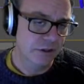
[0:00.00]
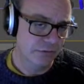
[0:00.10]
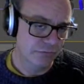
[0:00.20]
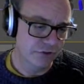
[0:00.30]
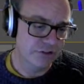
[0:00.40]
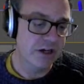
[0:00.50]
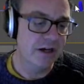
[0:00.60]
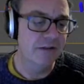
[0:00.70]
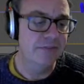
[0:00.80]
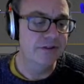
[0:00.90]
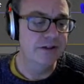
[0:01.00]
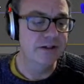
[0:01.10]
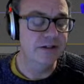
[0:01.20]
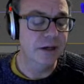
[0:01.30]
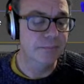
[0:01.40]
return the
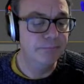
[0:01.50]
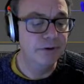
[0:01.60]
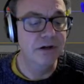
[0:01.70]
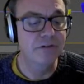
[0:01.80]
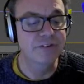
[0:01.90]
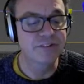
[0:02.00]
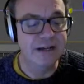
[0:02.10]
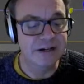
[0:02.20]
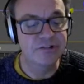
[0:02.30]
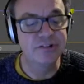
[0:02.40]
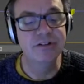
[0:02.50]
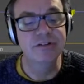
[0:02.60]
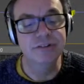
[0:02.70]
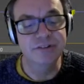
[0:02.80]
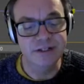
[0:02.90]
number of the
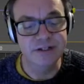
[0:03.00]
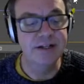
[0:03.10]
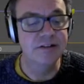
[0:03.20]
sections in here.